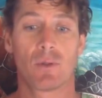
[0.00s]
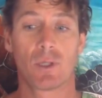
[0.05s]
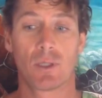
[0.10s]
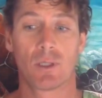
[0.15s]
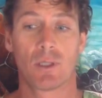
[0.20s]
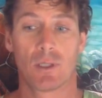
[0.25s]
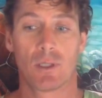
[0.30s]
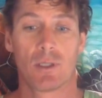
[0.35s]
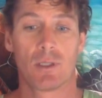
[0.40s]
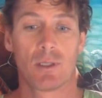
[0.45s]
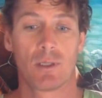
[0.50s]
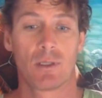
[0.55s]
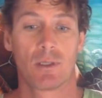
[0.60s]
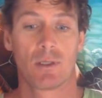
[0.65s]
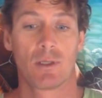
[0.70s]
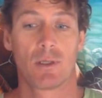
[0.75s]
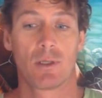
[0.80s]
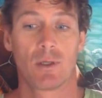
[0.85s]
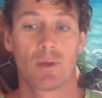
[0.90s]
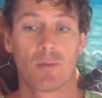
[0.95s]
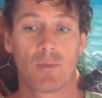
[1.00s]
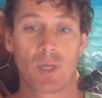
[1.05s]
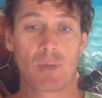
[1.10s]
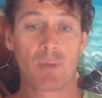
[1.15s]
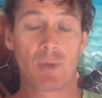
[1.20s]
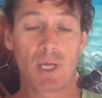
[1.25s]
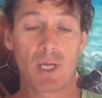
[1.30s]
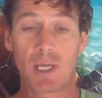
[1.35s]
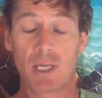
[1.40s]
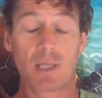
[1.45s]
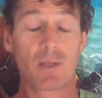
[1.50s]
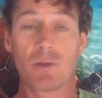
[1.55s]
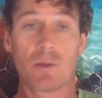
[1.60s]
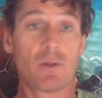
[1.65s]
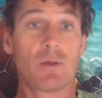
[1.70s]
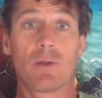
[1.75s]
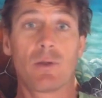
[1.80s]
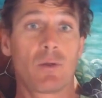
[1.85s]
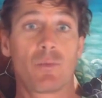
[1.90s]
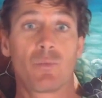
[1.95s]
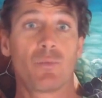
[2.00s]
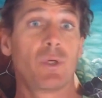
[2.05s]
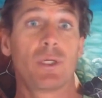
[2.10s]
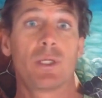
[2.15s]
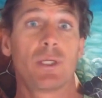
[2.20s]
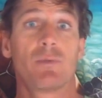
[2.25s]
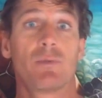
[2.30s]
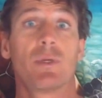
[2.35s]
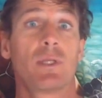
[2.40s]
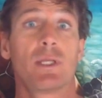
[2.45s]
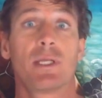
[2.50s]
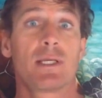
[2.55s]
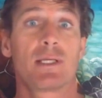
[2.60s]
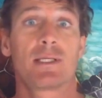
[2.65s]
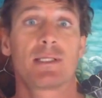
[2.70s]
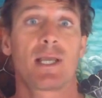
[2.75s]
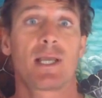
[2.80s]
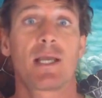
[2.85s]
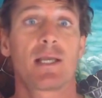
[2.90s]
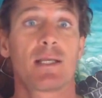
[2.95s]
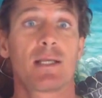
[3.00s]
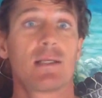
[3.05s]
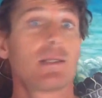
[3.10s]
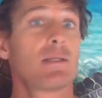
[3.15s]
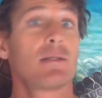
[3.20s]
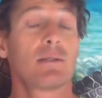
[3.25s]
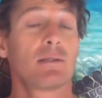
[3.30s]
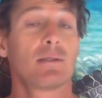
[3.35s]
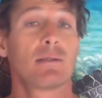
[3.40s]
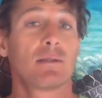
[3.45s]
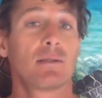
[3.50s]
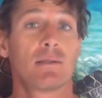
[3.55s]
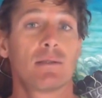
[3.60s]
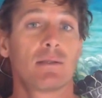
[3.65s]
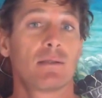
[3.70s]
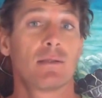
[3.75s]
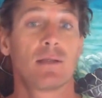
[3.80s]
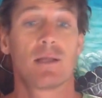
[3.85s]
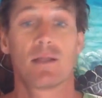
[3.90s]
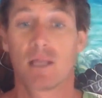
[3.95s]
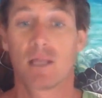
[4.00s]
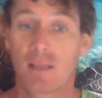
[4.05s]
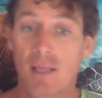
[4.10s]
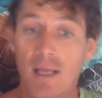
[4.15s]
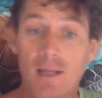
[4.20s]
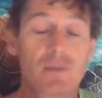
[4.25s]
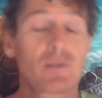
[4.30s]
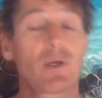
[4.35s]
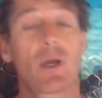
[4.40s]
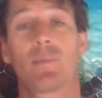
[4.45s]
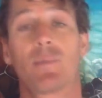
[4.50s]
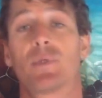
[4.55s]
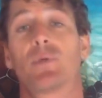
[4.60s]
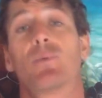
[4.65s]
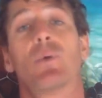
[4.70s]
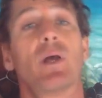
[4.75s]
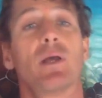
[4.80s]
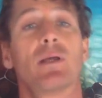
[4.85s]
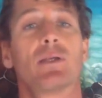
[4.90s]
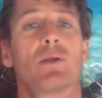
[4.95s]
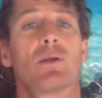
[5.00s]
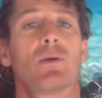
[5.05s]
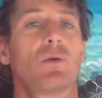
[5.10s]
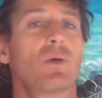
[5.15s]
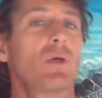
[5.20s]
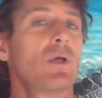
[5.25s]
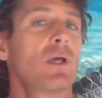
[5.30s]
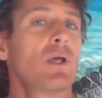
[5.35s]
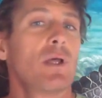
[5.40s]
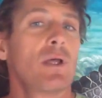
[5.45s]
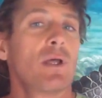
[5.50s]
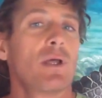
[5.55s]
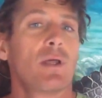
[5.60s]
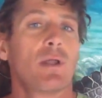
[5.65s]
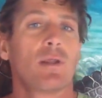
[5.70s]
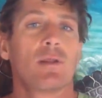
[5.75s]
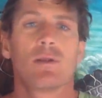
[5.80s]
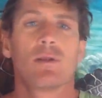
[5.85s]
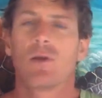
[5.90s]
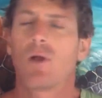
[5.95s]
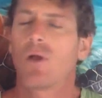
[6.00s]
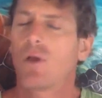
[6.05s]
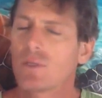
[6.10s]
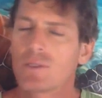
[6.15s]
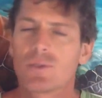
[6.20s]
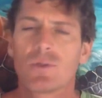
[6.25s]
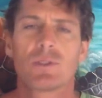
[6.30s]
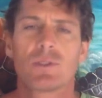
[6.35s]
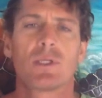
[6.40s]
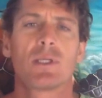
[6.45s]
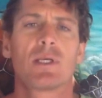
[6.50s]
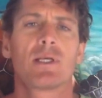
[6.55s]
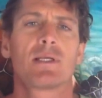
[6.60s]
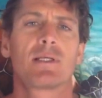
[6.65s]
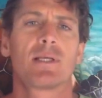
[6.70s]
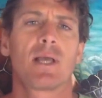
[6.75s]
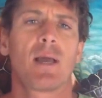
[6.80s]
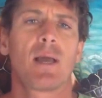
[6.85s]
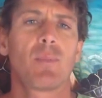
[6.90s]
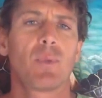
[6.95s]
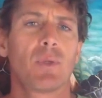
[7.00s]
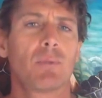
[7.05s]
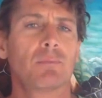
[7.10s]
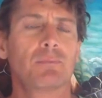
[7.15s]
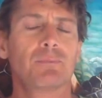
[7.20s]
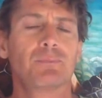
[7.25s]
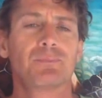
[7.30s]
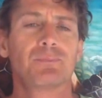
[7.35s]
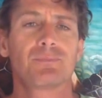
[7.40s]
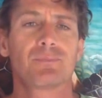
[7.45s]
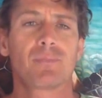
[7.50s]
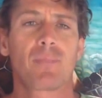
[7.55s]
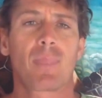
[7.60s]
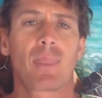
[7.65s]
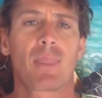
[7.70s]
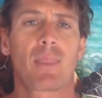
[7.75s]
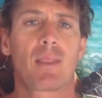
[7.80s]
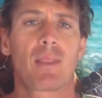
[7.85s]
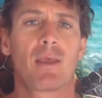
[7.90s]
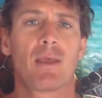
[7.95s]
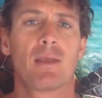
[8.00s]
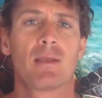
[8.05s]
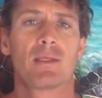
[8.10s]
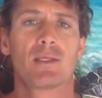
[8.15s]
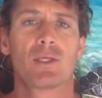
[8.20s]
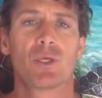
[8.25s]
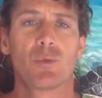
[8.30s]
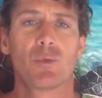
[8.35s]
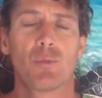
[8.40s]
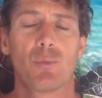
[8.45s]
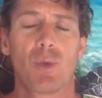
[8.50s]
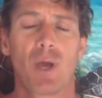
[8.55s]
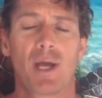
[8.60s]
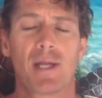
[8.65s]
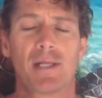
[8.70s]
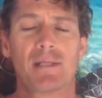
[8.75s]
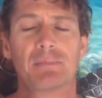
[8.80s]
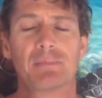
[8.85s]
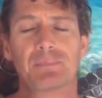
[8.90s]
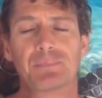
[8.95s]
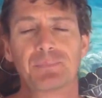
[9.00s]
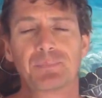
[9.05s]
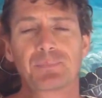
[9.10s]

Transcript: or maybe I get really, really excited, and then that drops away. So all sorts of things happen in this human body.